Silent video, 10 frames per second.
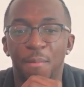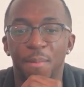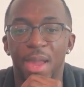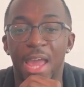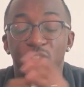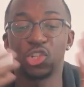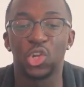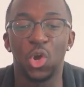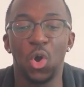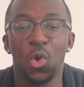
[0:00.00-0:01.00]
And
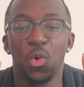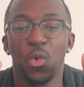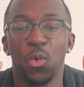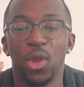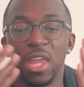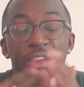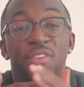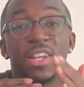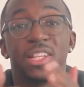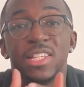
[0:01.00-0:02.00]
so even
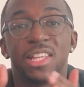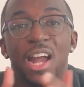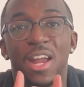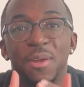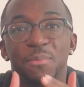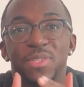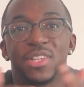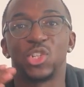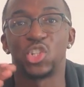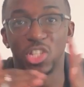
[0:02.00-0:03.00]
in these times,
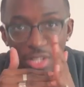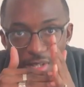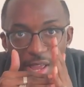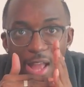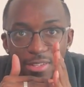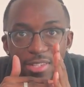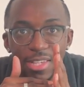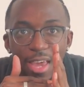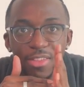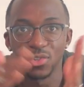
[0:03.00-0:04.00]
she has it
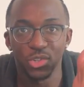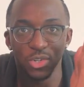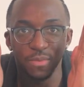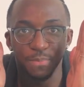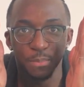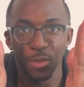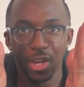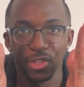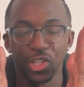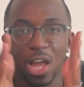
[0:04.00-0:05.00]
together. So
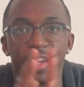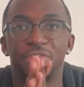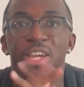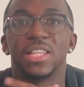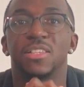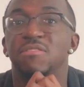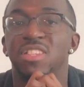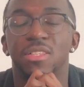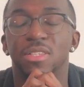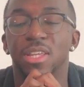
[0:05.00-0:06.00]
solid face,
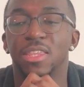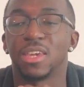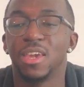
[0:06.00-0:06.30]
doesn't say anything.